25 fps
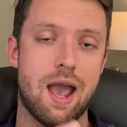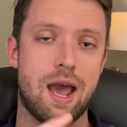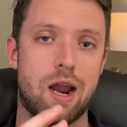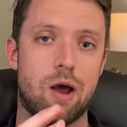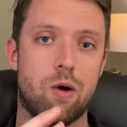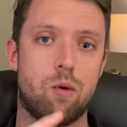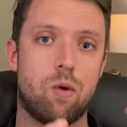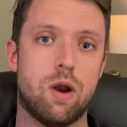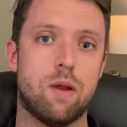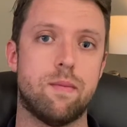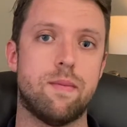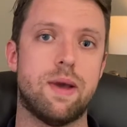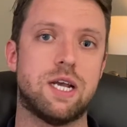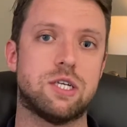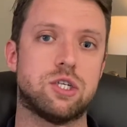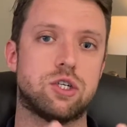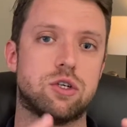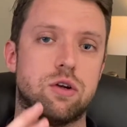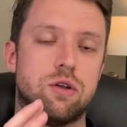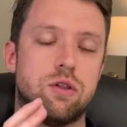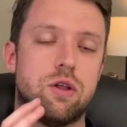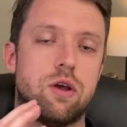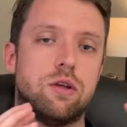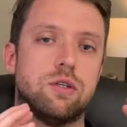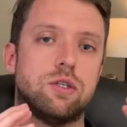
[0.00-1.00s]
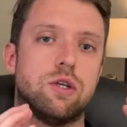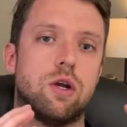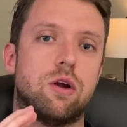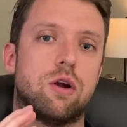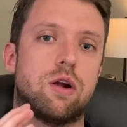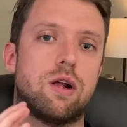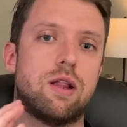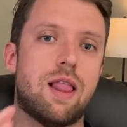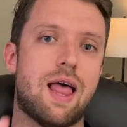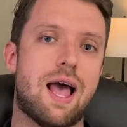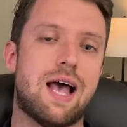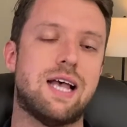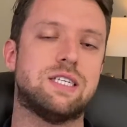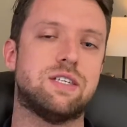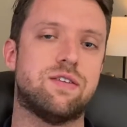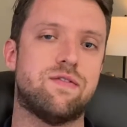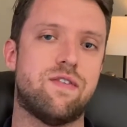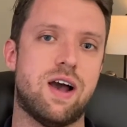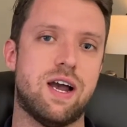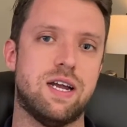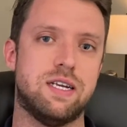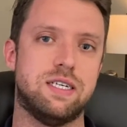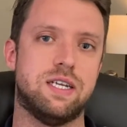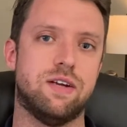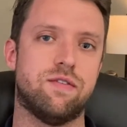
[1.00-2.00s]
I want to make sure those are
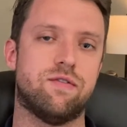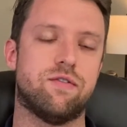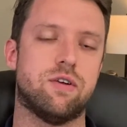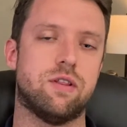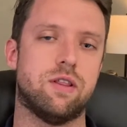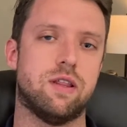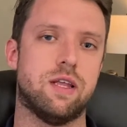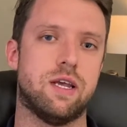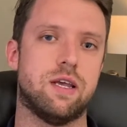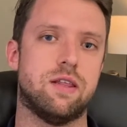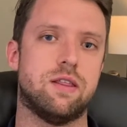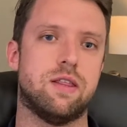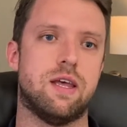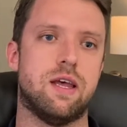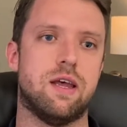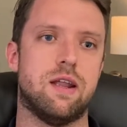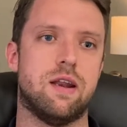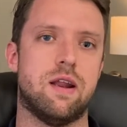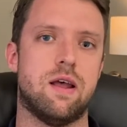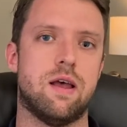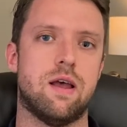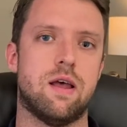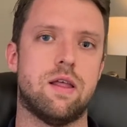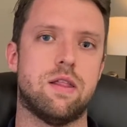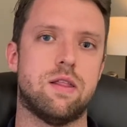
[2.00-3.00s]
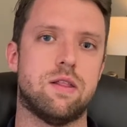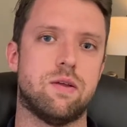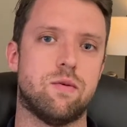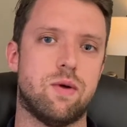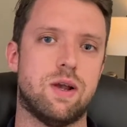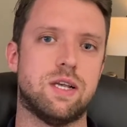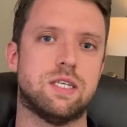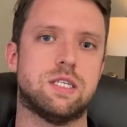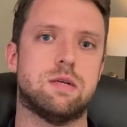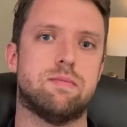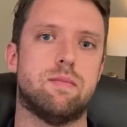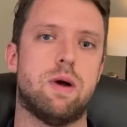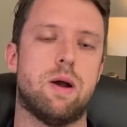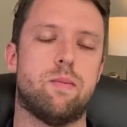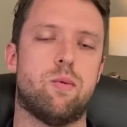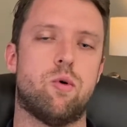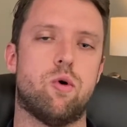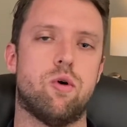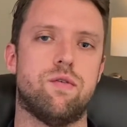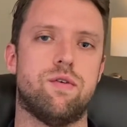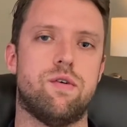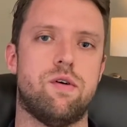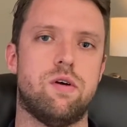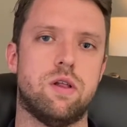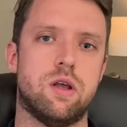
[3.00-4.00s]
classified differently than the rest of my
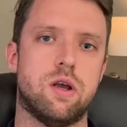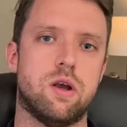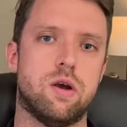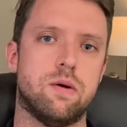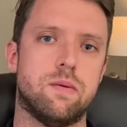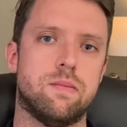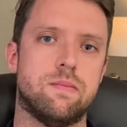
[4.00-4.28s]
portfolio.